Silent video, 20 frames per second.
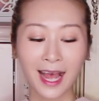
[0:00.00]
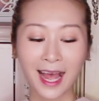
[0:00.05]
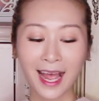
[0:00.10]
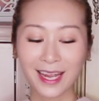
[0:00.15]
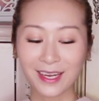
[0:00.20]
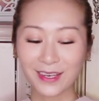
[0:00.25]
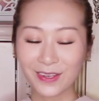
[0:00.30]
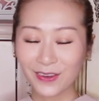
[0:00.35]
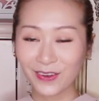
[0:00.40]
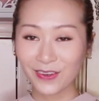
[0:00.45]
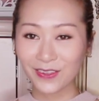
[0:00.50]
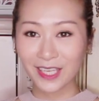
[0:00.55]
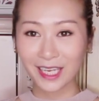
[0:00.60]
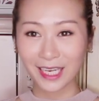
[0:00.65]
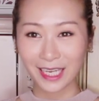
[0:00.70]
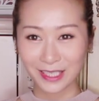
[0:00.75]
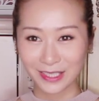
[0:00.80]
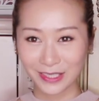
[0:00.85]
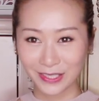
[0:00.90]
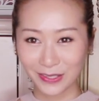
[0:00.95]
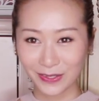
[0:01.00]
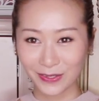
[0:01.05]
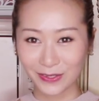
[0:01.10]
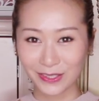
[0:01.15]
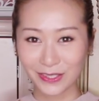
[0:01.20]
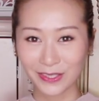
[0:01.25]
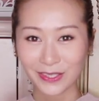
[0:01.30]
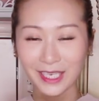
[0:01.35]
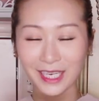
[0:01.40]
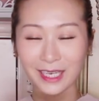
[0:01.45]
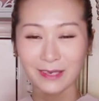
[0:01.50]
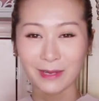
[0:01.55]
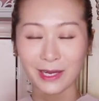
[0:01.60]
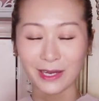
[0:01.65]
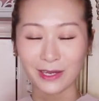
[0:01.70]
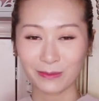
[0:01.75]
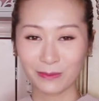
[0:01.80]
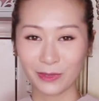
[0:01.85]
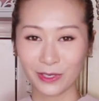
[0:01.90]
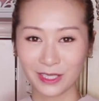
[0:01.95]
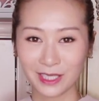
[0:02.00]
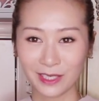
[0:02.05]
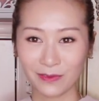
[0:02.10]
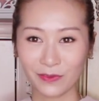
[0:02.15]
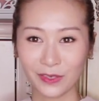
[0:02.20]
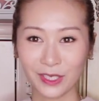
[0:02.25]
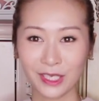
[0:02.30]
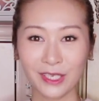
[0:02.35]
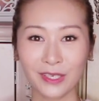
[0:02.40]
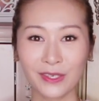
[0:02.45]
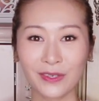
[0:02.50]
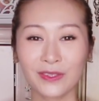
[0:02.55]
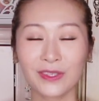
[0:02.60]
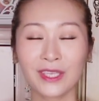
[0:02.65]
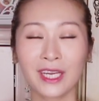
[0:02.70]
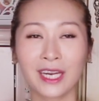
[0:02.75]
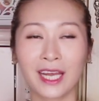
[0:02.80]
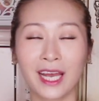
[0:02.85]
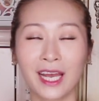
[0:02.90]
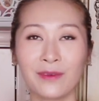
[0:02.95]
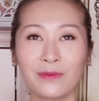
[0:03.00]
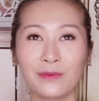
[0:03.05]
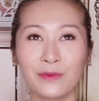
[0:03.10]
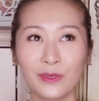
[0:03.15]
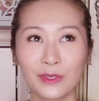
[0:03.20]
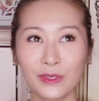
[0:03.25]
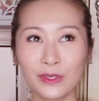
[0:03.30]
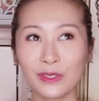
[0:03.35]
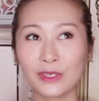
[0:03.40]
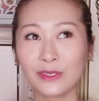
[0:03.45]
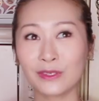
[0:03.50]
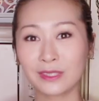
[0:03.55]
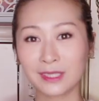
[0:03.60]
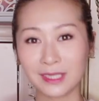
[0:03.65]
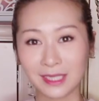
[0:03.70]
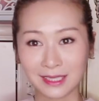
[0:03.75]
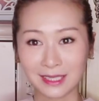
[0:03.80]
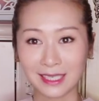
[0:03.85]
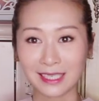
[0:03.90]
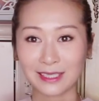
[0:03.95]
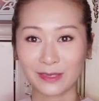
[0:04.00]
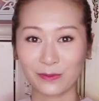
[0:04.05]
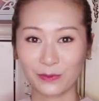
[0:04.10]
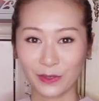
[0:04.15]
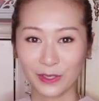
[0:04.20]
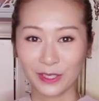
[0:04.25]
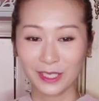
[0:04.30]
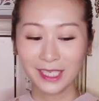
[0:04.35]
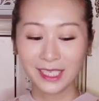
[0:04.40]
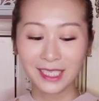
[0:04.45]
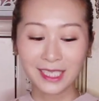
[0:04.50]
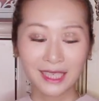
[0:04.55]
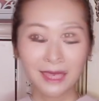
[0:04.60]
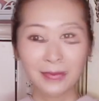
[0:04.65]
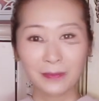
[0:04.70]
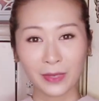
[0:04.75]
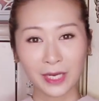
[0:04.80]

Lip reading: I know that I told you in my unboxing video that I wouldn't use this as a wallet,